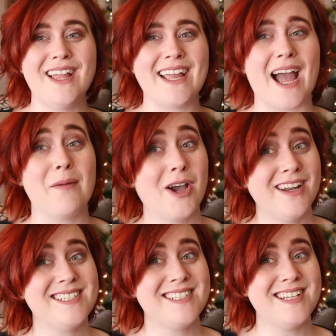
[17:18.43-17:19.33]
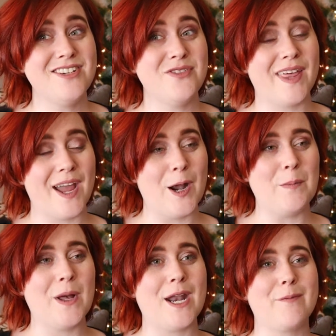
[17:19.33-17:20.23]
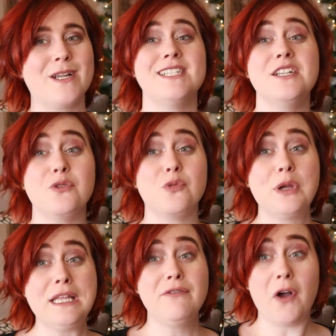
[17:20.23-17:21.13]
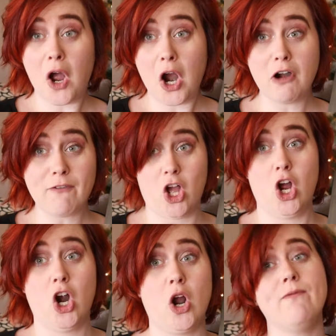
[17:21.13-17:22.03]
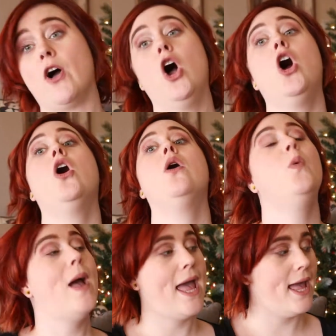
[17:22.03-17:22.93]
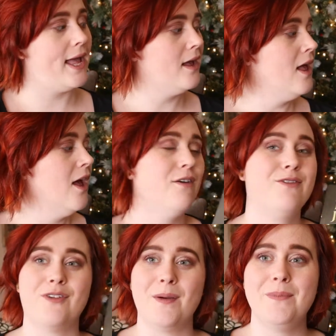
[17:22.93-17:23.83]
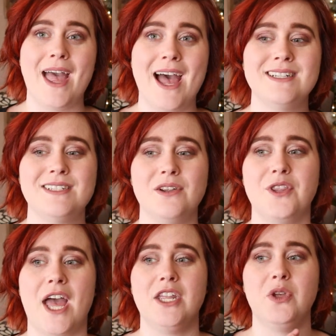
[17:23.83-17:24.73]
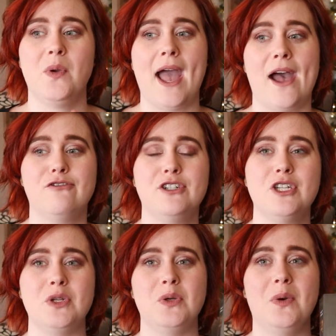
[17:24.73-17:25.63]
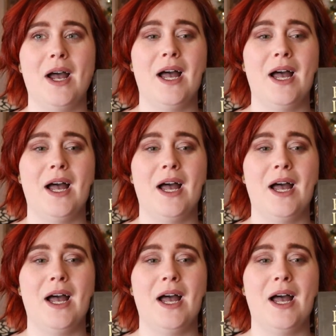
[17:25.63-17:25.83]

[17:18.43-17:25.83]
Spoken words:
Like, I'm gonna send you there, but I'm gonna send you really far away from that, so that you have to